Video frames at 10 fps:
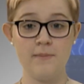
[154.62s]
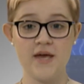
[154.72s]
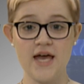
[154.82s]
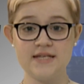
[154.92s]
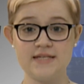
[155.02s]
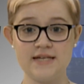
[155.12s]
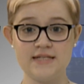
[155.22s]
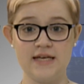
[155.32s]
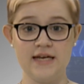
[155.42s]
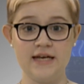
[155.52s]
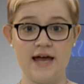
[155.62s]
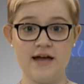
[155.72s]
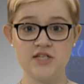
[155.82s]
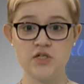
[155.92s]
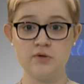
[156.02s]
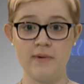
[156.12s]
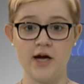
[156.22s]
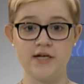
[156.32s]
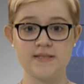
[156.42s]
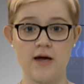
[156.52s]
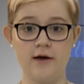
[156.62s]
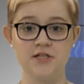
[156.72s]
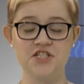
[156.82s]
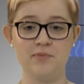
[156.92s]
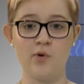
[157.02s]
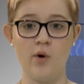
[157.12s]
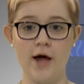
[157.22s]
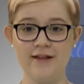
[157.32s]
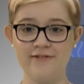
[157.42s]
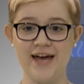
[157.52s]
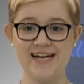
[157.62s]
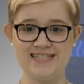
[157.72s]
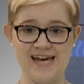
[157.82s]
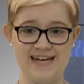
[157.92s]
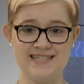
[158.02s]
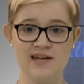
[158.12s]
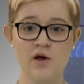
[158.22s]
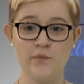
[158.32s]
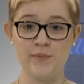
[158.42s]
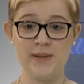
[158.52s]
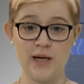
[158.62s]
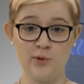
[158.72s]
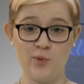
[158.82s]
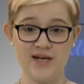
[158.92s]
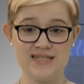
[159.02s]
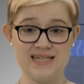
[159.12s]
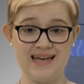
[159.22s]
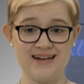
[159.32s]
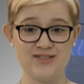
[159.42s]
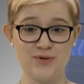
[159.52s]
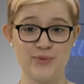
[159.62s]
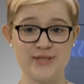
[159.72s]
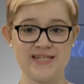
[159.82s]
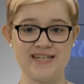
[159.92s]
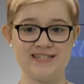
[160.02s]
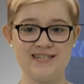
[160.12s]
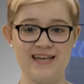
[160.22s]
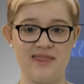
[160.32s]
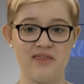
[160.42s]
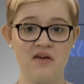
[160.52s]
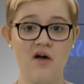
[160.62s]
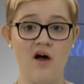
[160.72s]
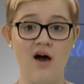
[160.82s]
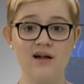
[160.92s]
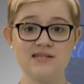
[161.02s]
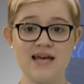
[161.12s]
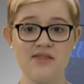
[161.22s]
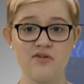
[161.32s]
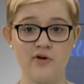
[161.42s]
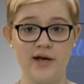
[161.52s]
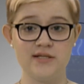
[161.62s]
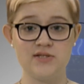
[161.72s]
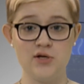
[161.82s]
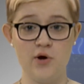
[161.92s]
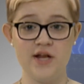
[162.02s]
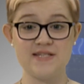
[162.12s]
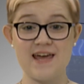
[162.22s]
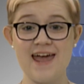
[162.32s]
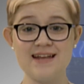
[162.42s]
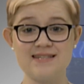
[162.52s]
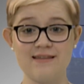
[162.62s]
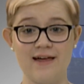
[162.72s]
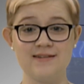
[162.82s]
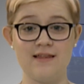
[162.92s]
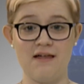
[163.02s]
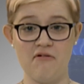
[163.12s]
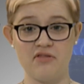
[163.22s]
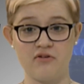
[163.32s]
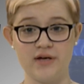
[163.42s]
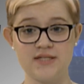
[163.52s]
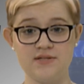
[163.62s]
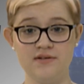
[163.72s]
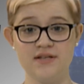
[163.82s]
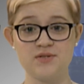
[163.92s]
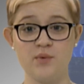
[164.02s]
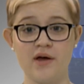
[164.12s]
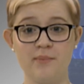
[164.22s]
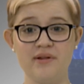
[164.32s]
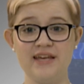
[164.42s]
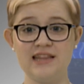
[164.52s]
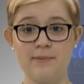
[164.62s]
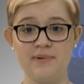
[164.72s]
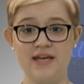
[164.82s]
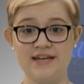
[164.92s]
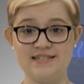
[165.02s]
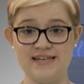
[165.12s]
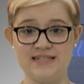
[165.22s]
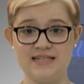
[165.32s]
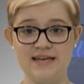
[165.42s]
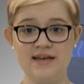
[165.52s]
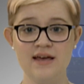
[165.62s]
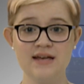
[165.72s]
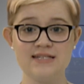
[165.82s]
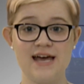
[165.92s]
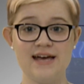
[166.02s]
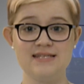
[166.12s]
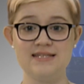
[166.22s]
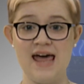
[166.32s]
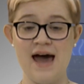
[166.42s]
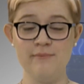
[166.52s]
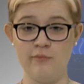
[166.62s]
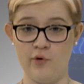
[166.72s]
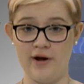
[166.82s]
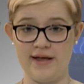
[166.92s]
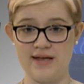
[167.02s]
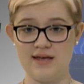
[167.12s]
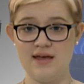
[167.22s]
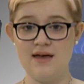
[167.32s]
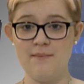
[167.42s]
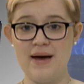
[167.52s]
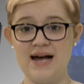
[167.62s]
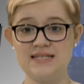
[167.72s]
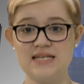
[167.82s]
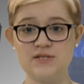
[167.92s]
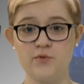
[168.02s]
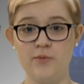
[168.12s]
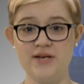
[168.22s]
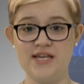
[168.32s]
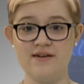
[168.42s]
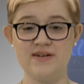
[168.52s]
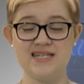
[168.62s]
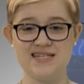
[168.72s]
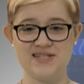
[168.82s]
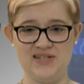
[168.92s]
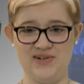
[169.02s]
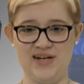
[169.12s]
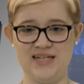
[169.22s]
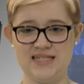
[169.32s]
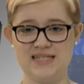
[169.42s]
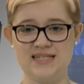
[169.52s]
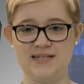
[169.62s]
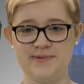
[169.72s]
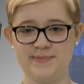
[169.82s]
PSAT National Merit Scholarship qualifying test will be on Wednesday, October 16th. All 10th grade students and select 11th grade students will complete the PSAT test that morning. Passes will be given to students.